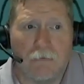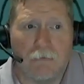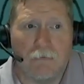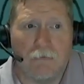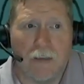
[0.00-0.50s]

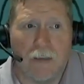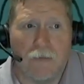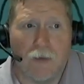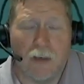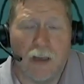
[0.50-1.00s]
if
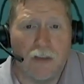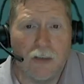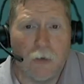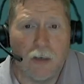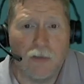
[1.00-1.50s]
no one has any
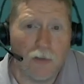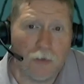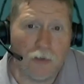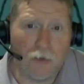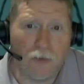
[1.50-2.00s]
questions, which
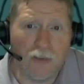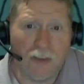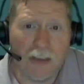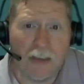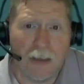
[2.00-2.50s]
I don't see
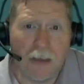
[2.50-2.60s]
any,